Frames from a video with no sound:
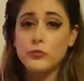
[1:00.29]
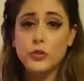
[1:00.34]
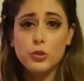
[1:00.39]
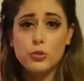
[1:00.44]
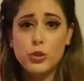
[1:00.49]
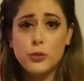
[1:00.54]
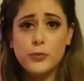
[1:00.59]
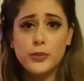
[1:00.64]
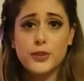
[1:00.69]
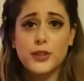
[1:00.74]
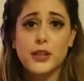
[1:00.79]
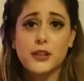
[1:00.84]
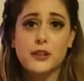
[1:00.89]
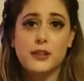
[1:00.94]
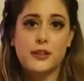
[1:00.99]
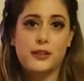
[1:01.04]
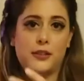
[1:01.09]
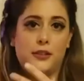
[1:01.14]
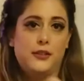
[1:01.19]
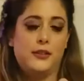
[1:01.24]
triple sec.
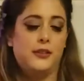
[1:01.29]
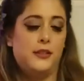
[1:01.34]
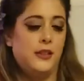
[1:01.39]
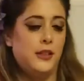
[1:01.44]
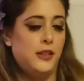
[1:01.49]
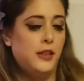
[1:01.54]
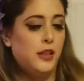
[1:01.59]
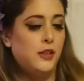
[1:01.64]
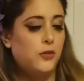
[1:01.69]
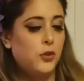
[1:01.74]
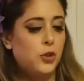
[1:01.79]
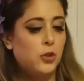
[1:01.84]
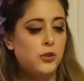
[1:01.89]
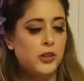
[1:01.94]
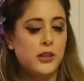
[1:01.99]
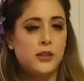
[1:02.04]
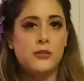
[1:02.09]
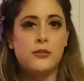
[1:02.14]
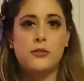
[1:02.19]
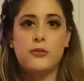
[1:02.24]
If you don't
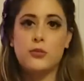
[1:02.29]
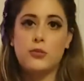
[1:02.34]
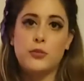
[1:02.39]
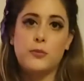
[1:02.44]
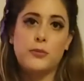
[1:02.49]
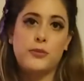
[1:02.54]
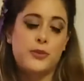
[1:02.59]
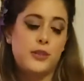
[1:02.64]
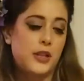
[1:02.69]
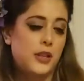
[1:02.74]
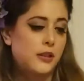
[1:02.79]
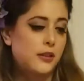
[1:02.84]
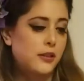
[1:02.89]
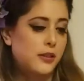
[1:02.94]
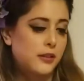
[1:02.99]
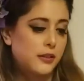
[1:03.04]
have triple sec,